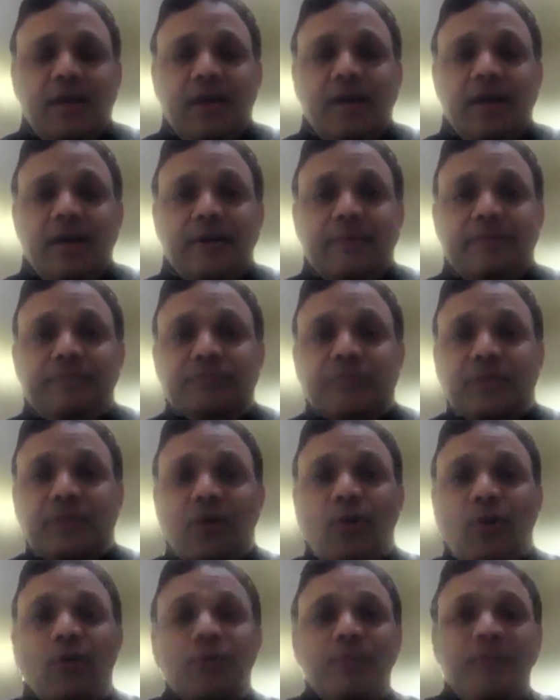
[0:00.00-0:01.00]

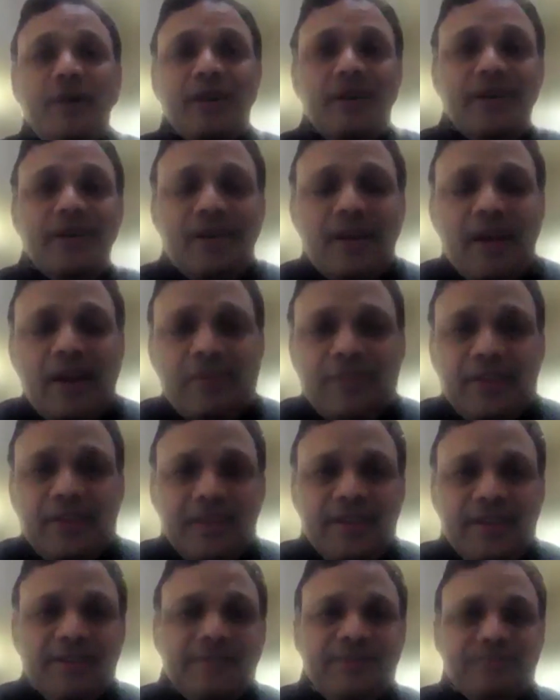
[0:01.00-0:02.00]
automated
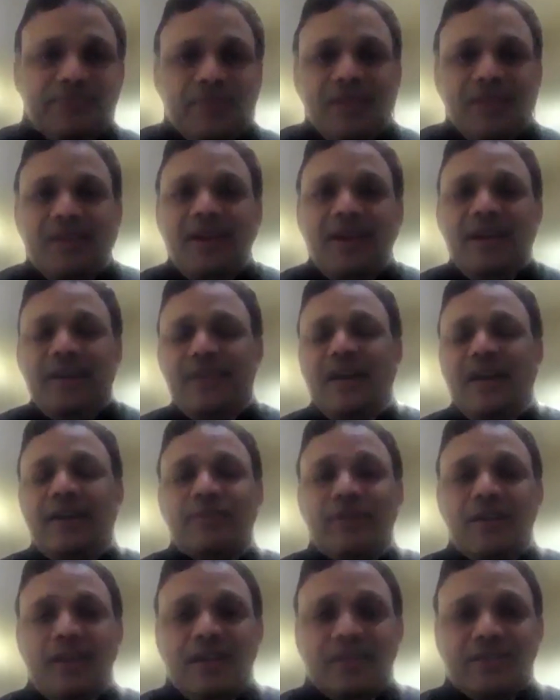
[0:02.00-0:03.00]
driving, right,
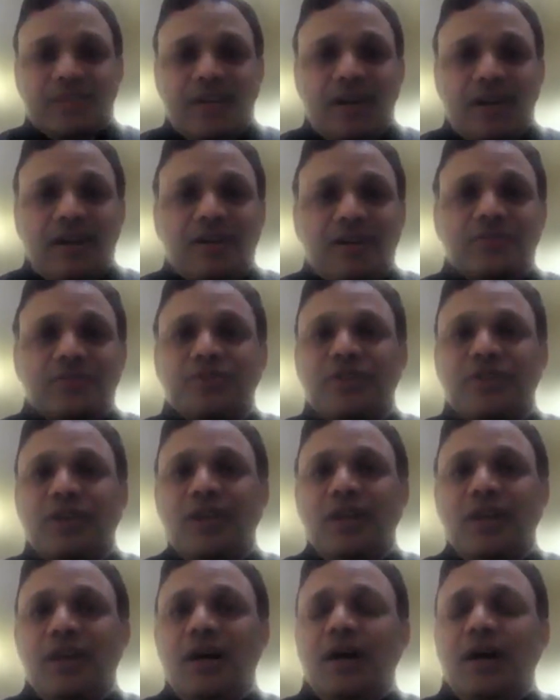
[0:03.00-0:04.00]
driverless cars,
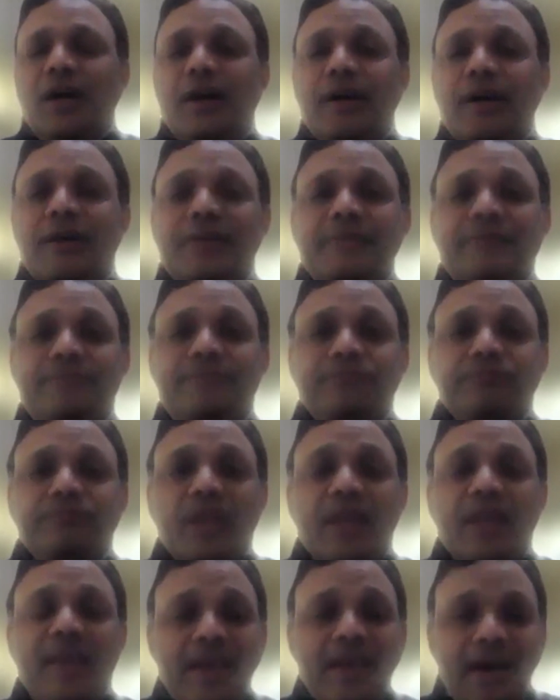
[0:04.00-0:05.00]

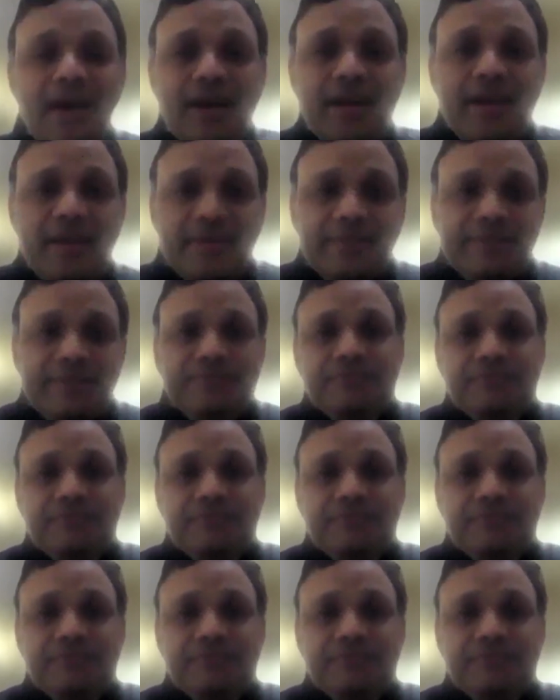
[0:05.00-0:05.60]
AI